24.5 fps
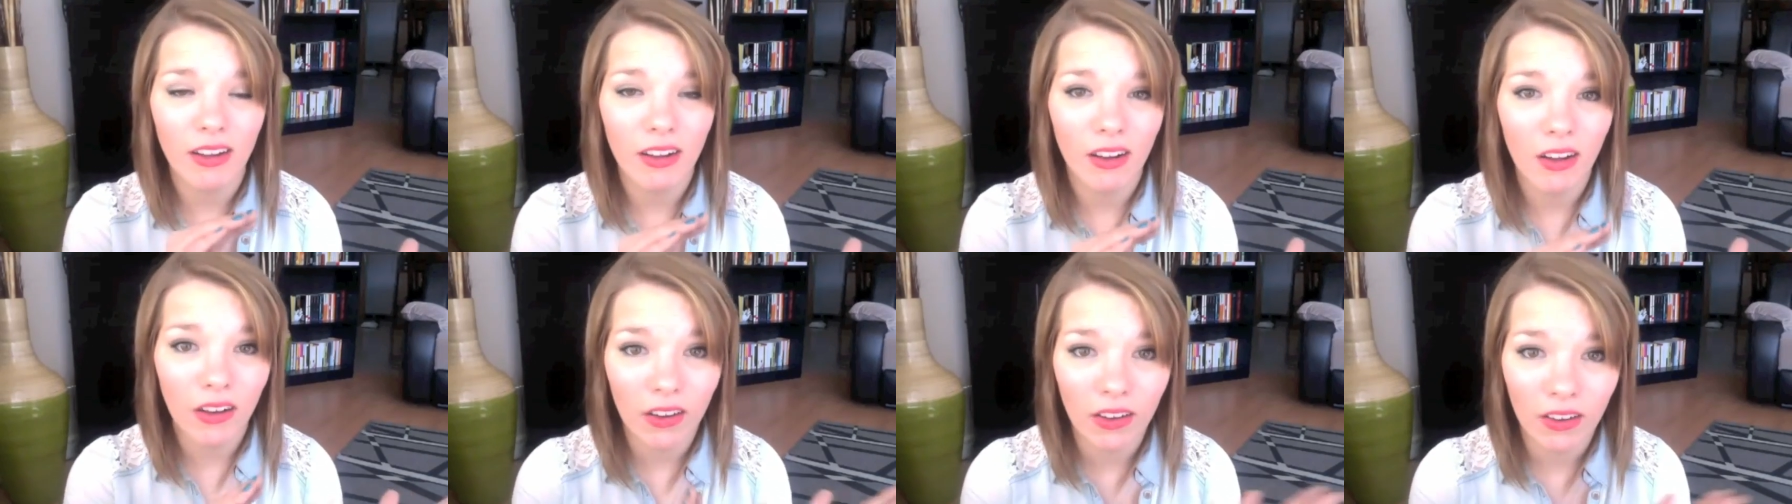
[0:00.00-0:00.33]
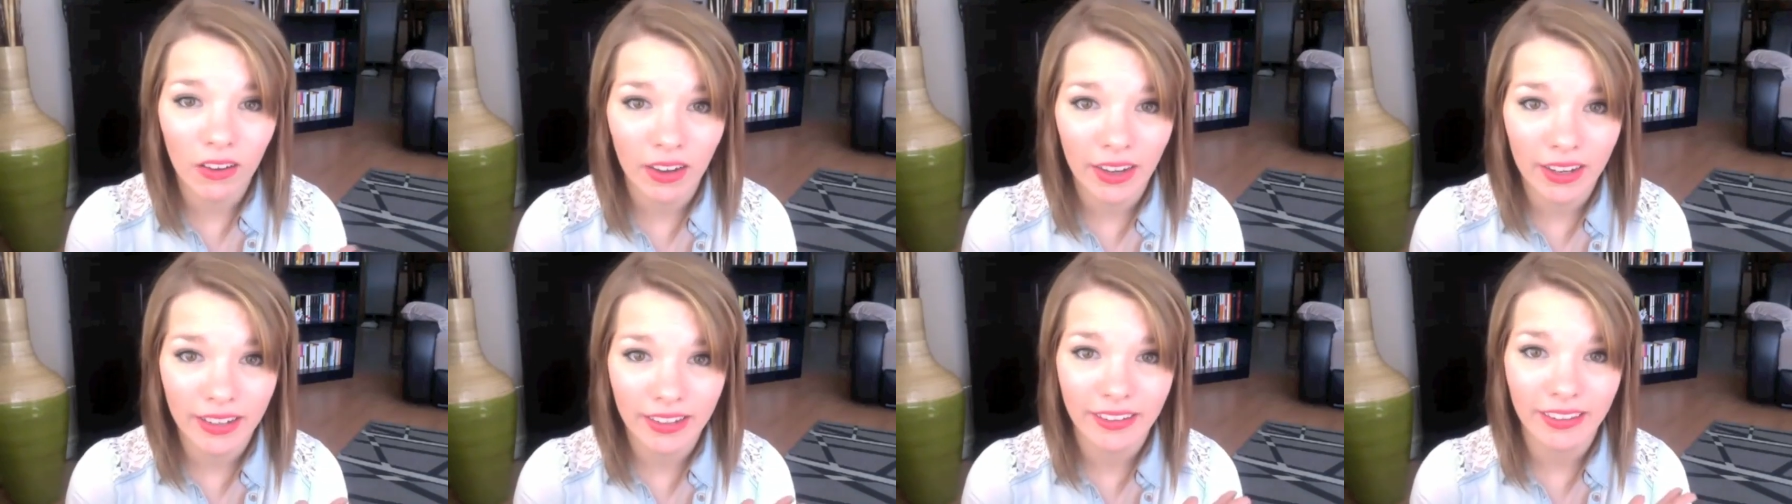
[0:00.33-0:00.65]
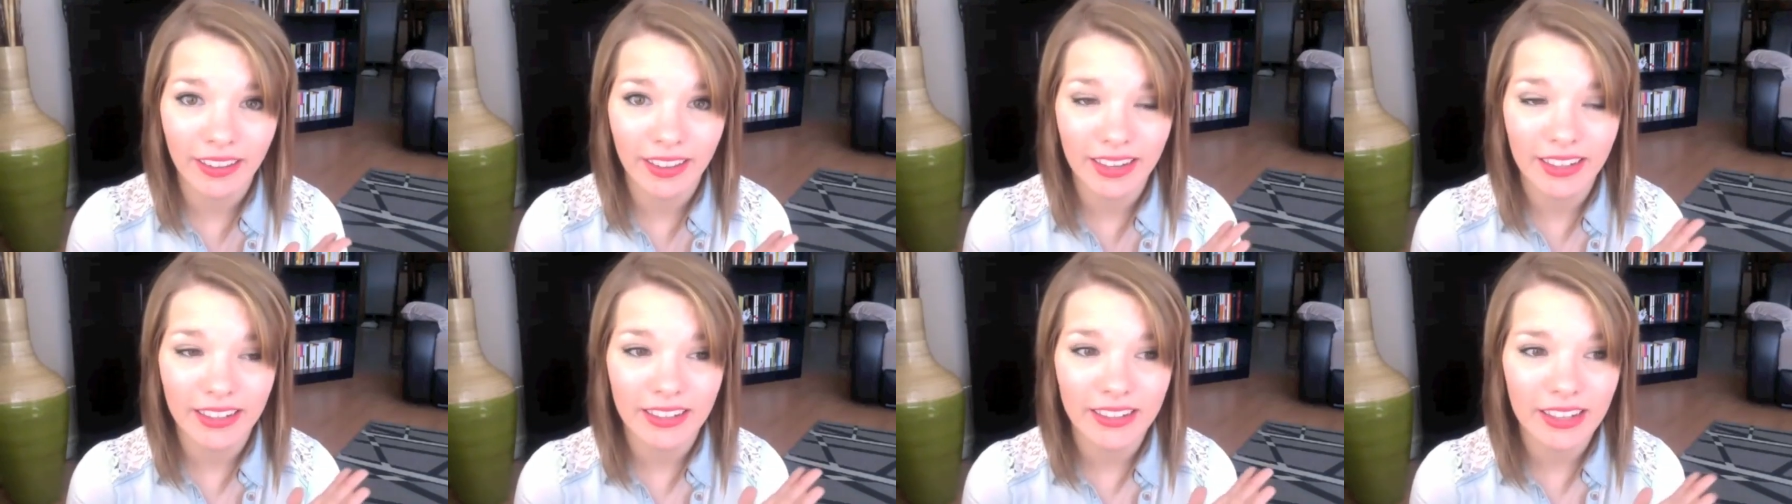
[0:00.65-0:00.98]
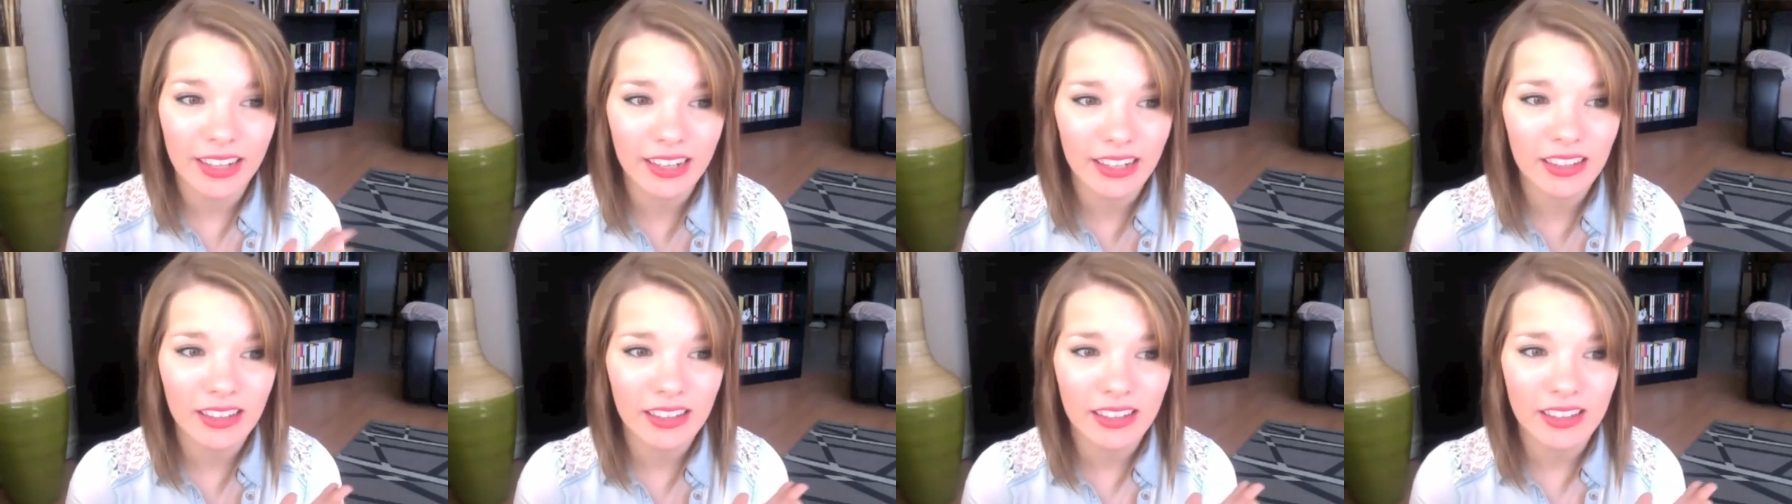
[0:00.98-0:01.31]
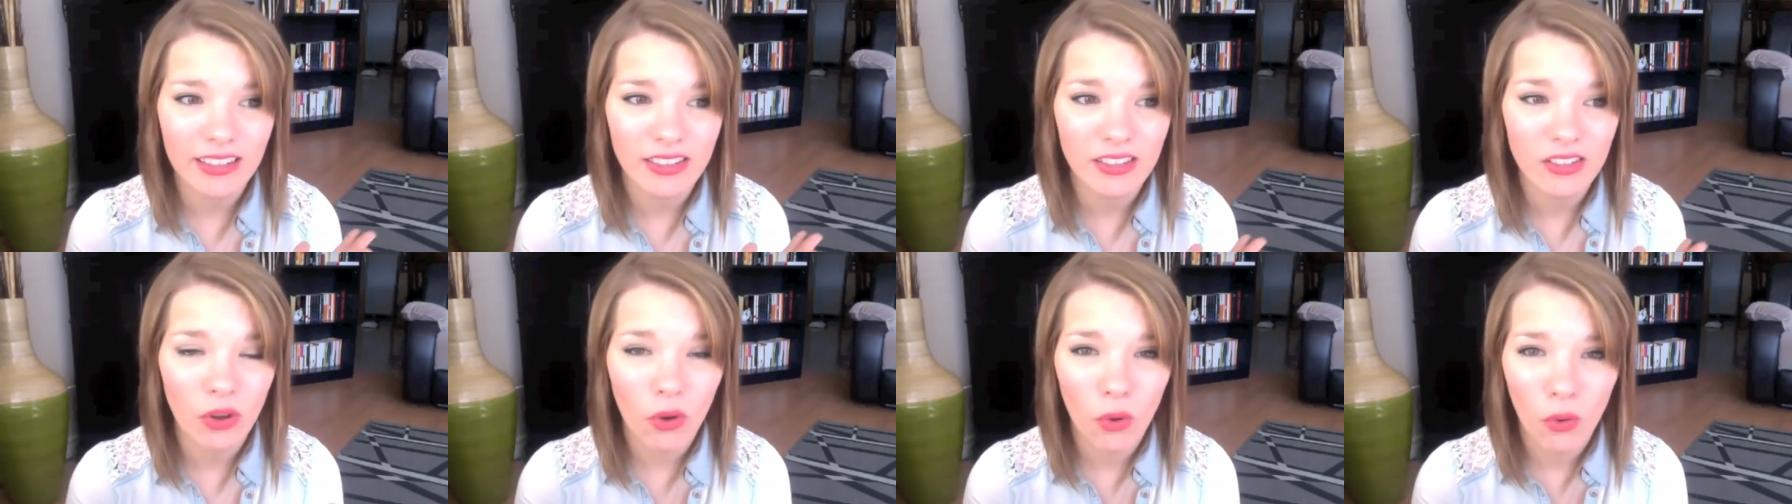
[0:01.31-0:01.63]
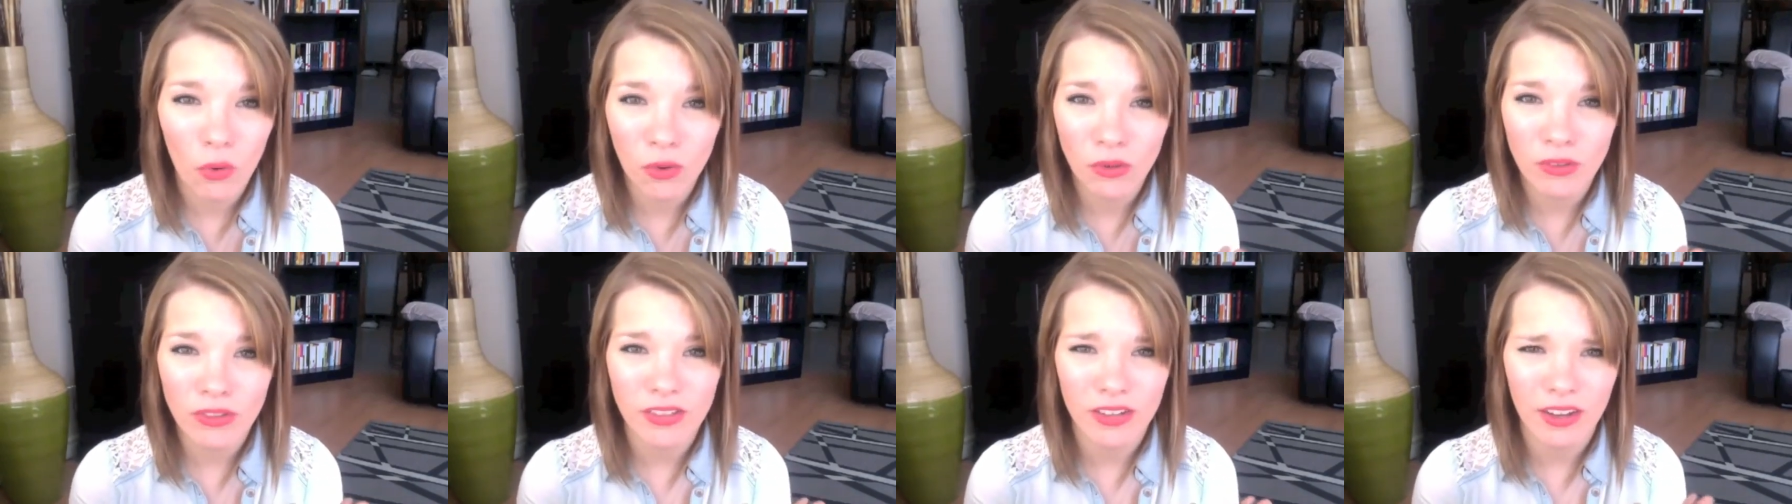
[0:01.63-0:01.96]
on. Like Nicholas
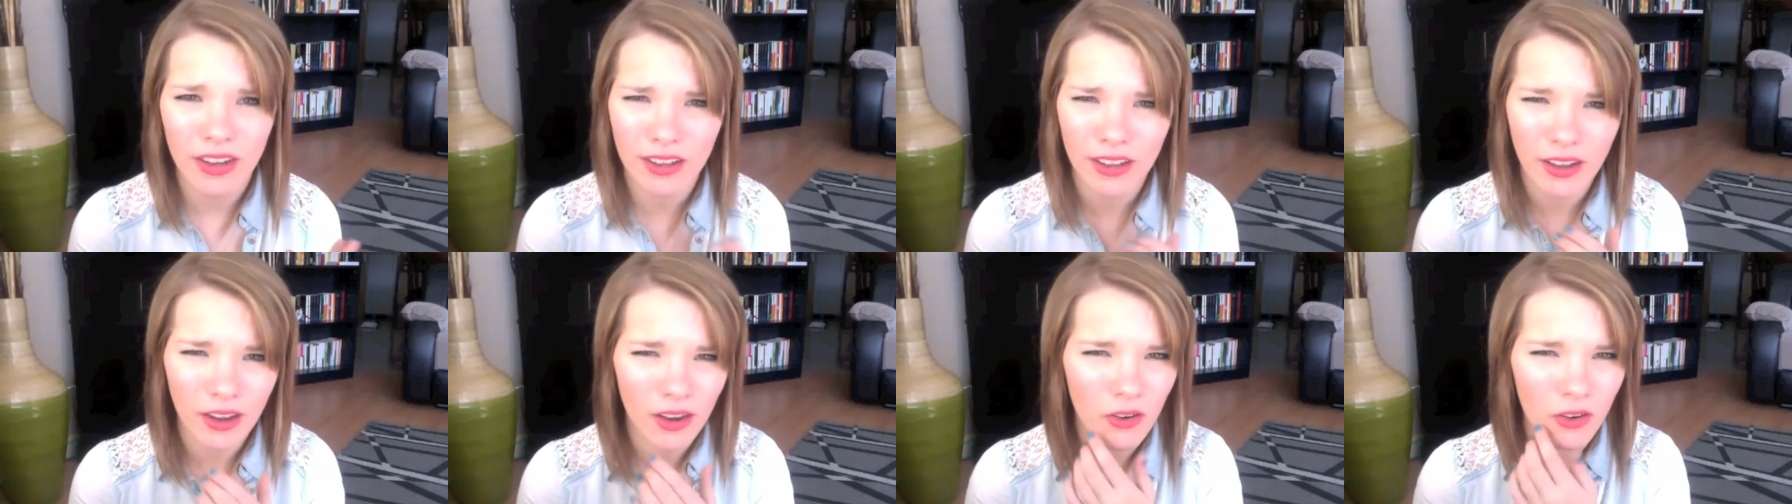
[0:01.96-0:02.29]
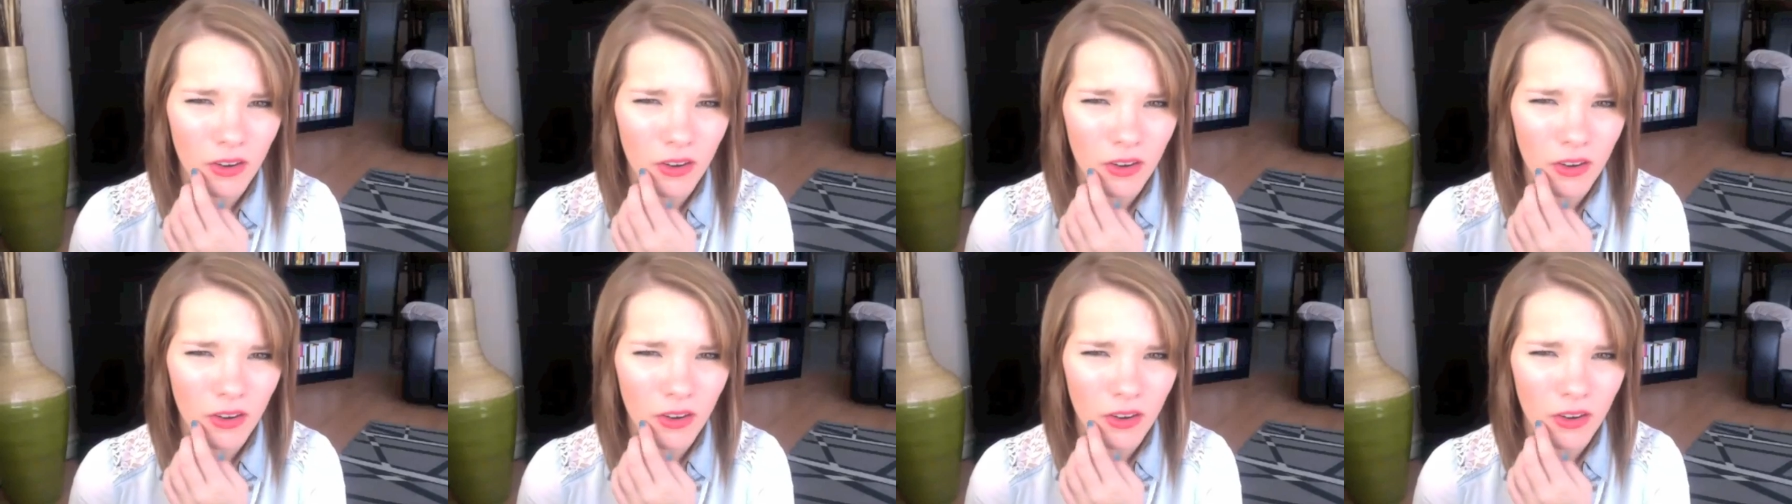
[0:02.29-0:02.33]
Hoult, I,